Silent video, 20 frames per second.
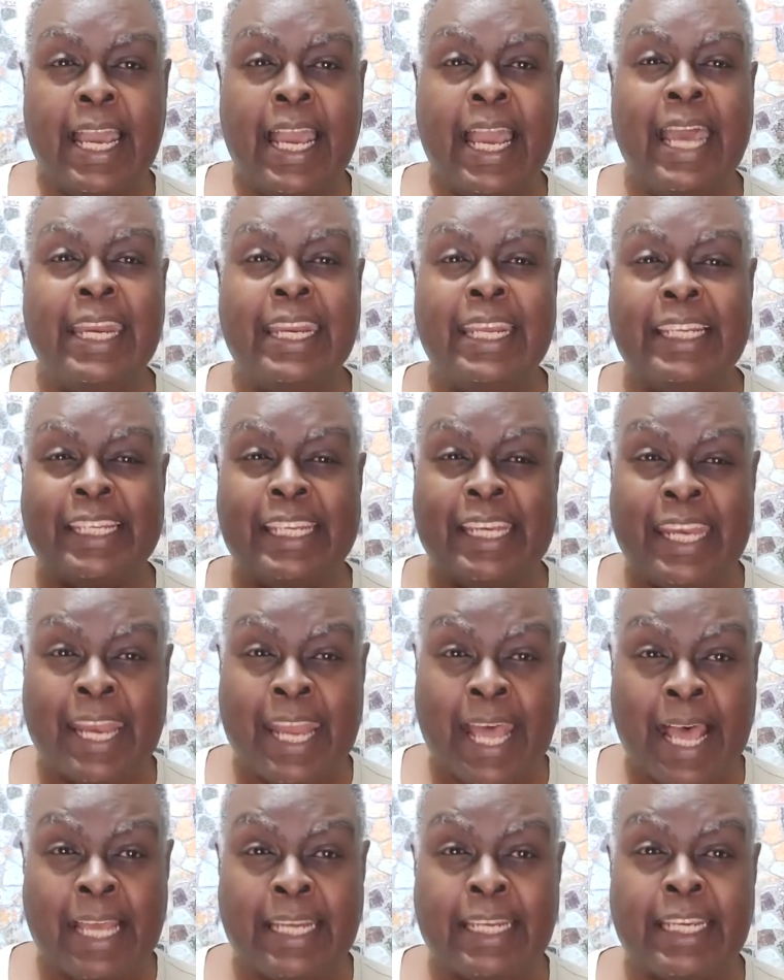and it's
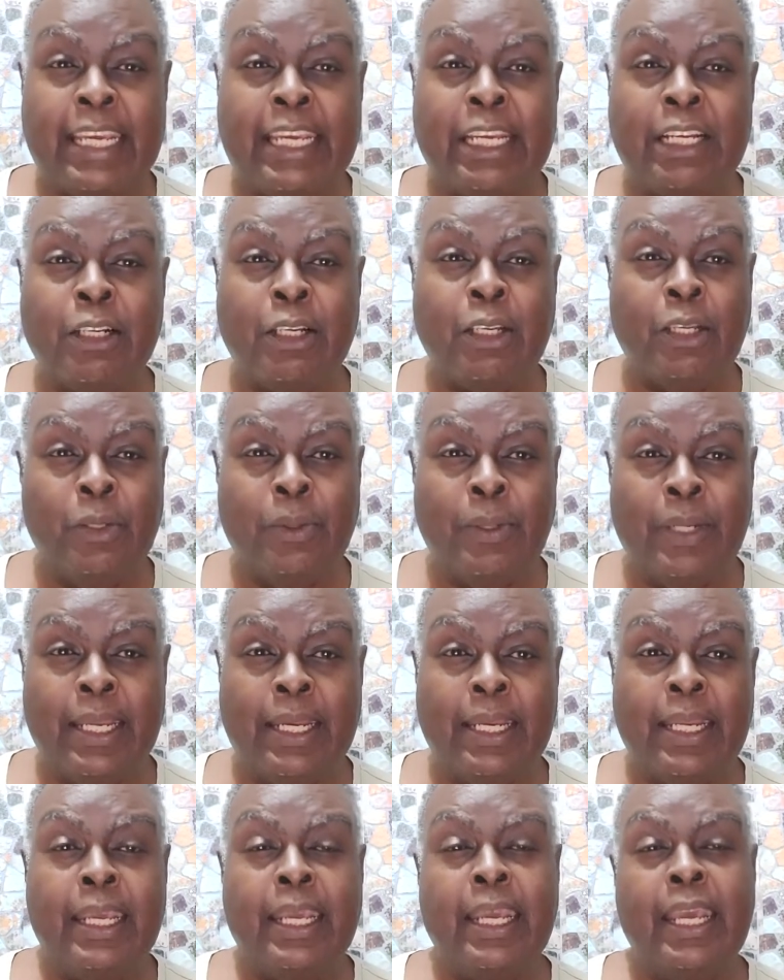not
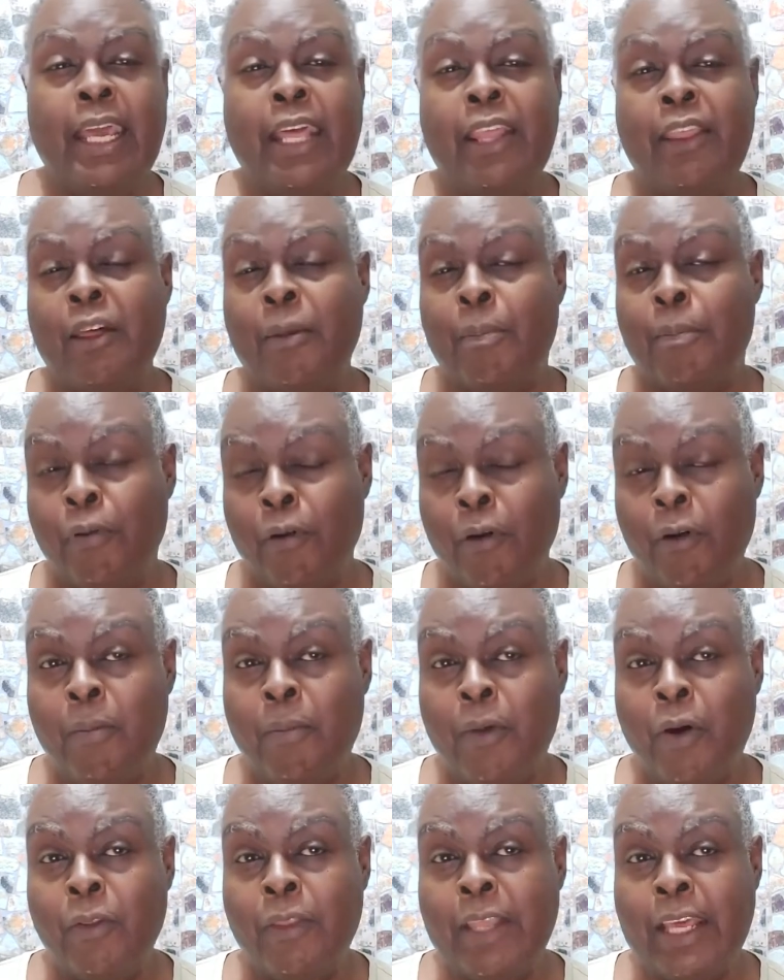included in the
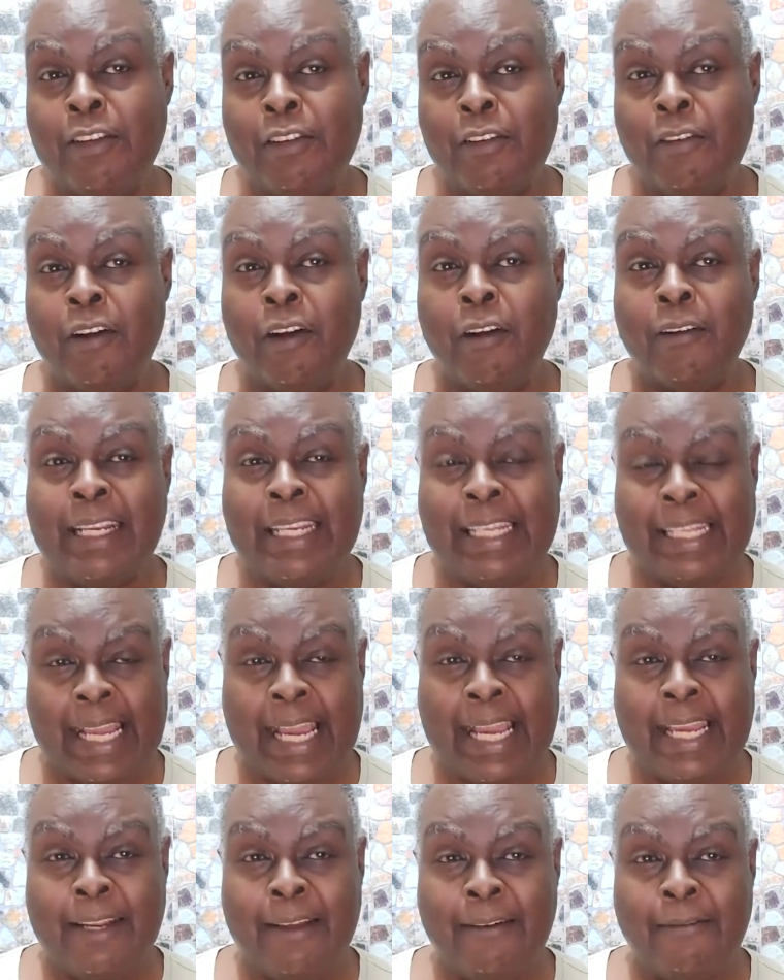promo that you've already
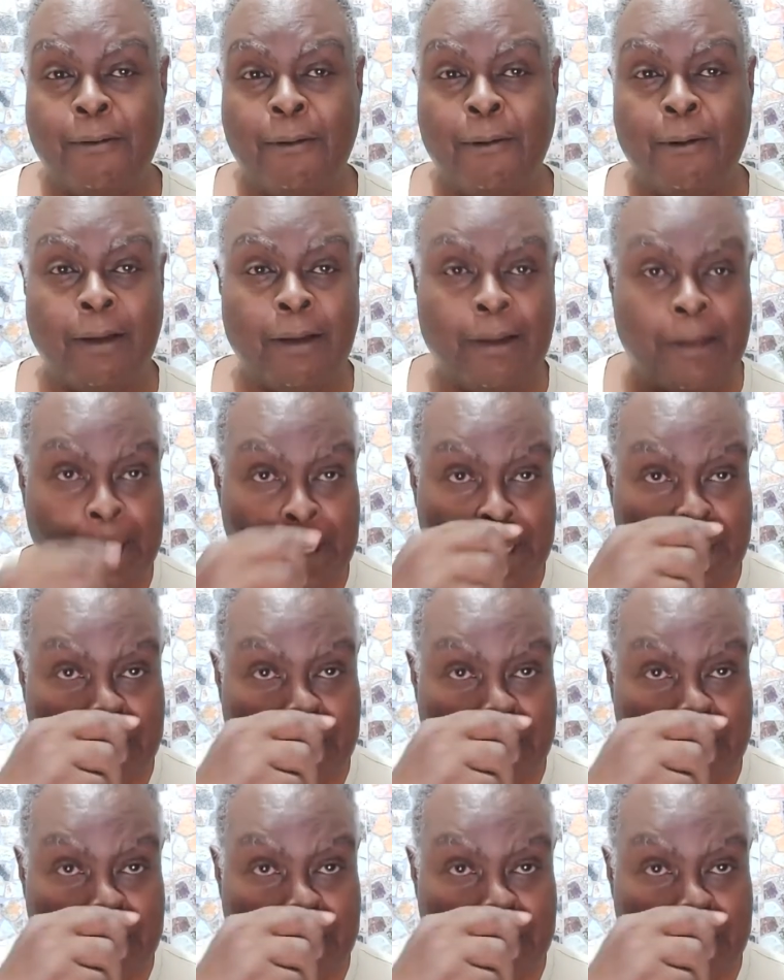signed up for,